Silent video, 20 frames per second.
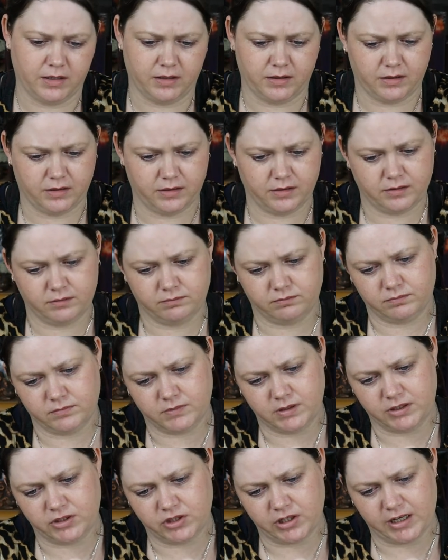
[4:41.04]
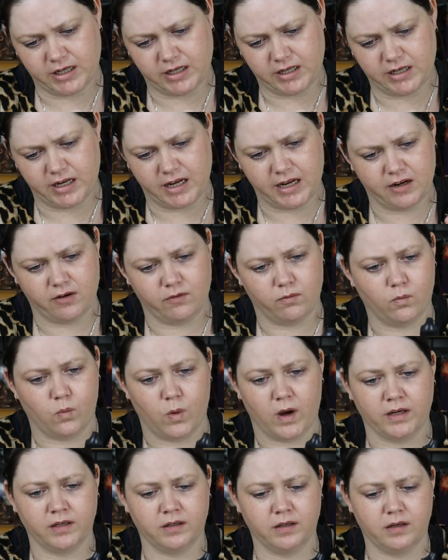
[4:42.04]
in the shade
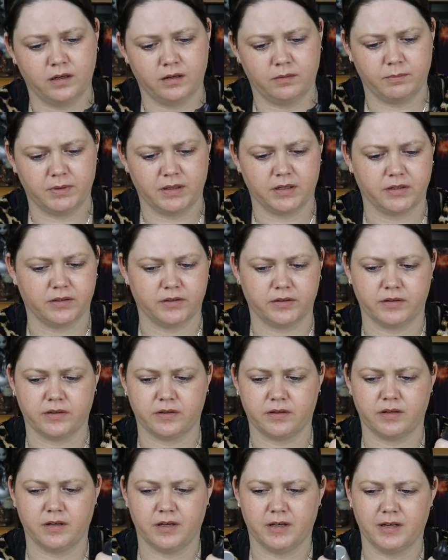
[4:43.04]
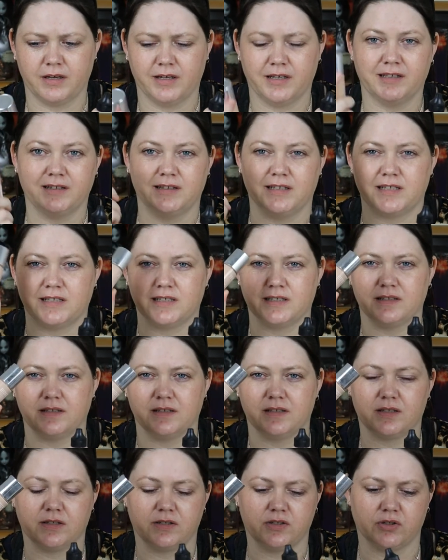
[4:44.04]
N1, because this
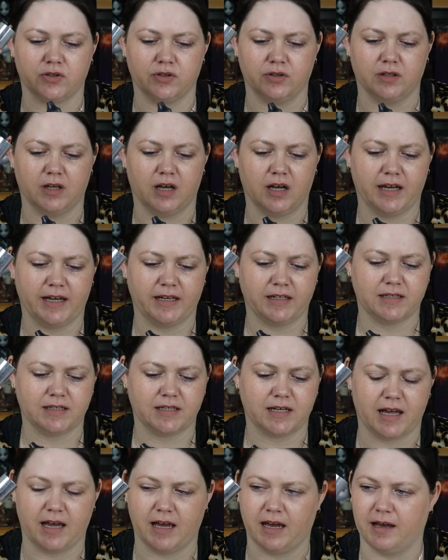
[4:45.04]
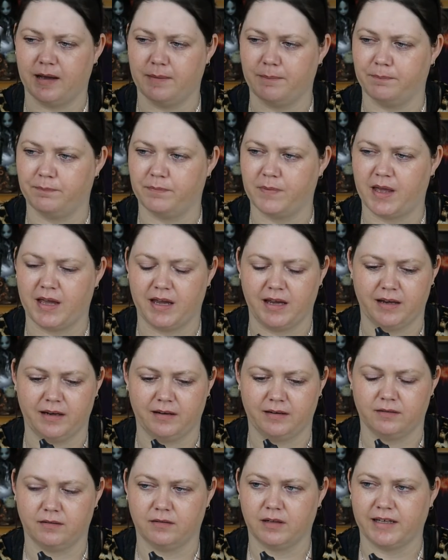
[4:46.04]
is too light,
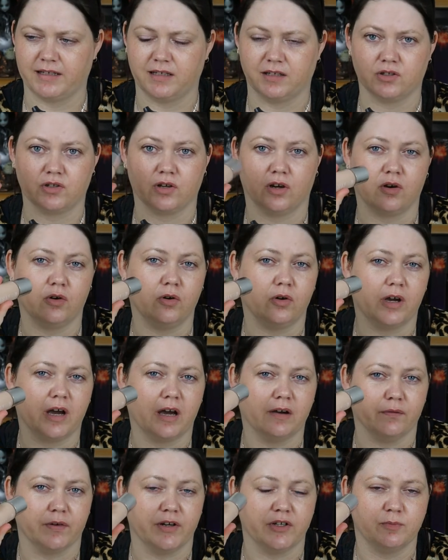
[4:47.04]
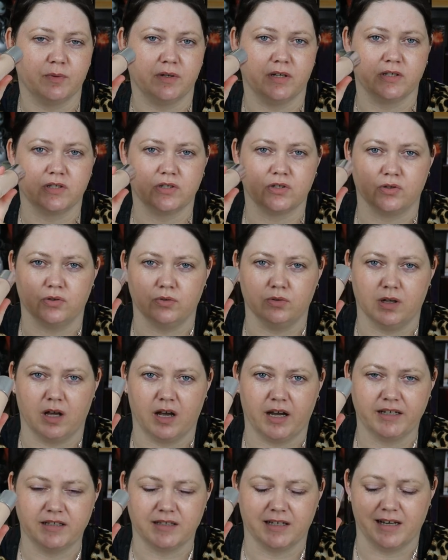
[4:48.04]
and like, it's got good coverage, but it's too
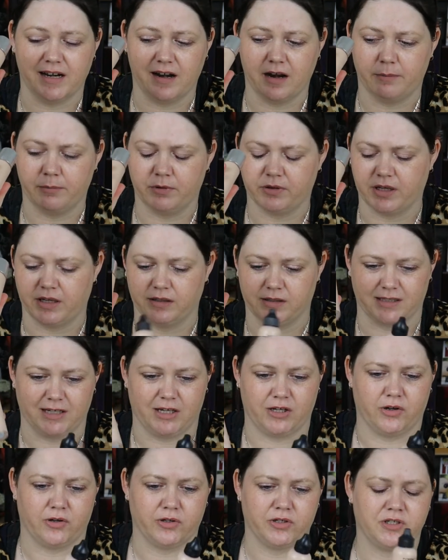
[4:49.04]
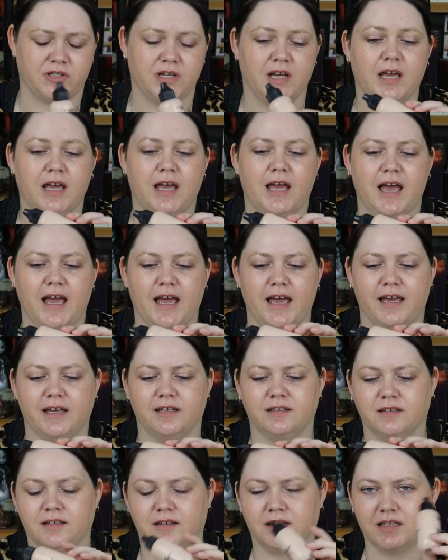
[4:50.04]
light. I ended up looking like a ghost.
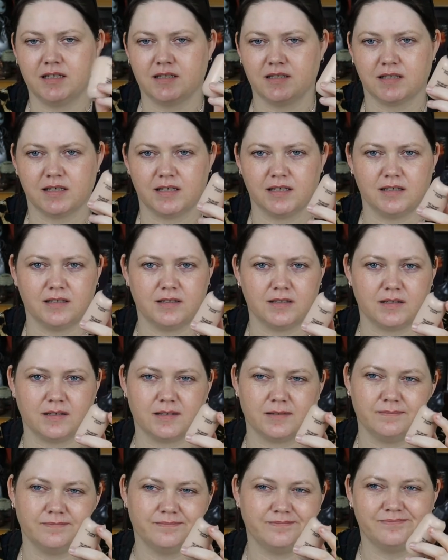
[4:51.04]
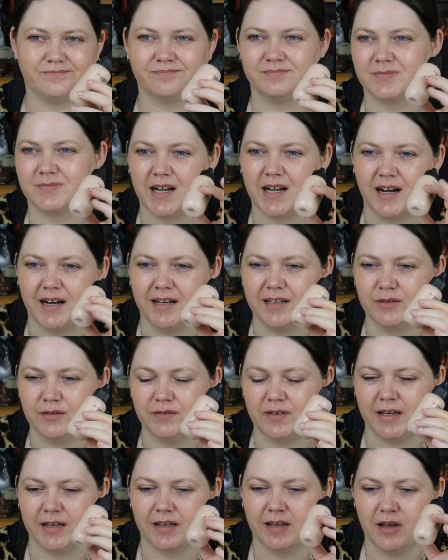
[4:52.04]
And this is kind
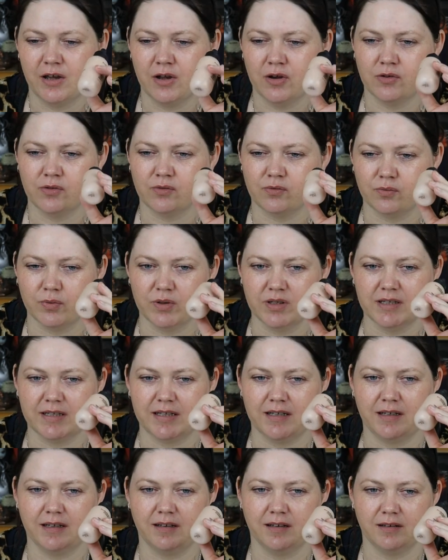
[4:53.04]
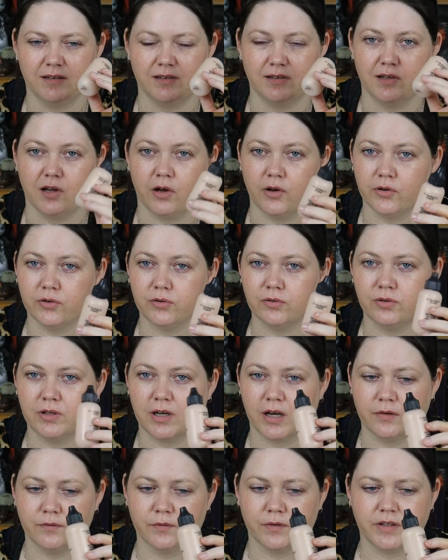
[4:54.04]
of like really low
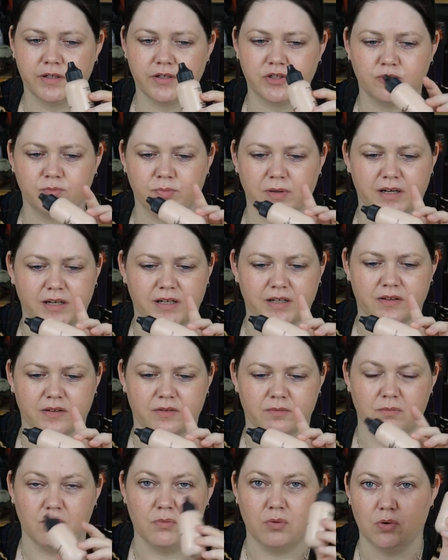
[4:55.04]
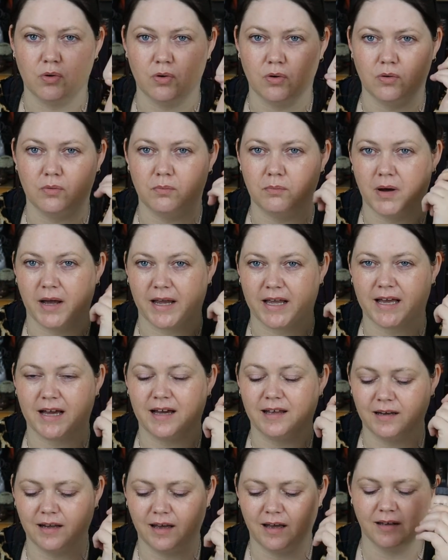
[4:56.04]
coverage, but it's more my
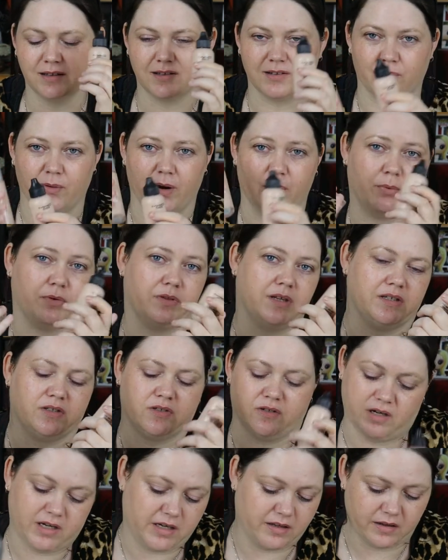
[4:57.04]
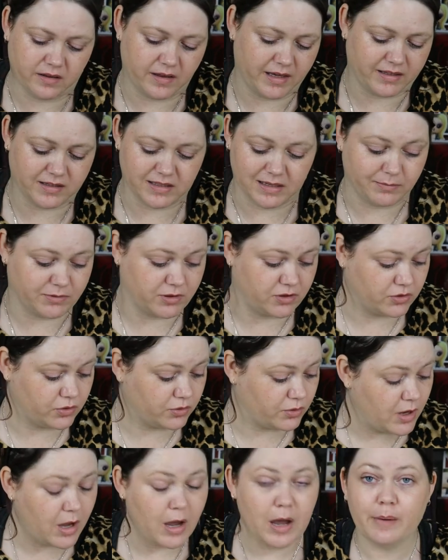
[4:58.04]
color. So when I put these two together, they seem to
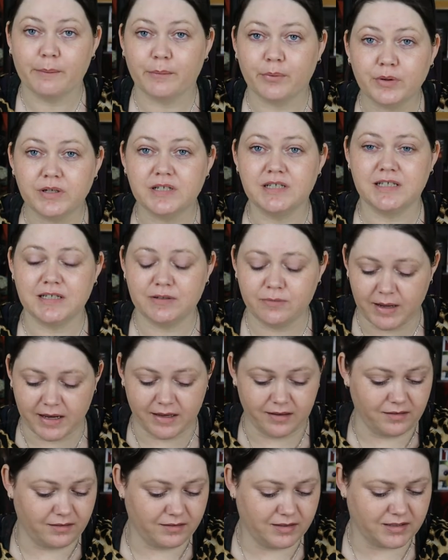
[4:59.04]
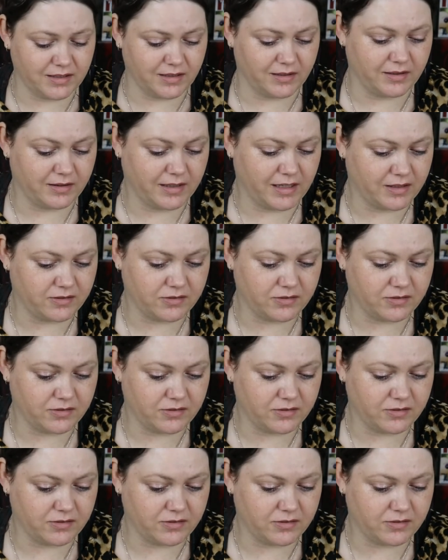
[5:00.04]
do pretty well. So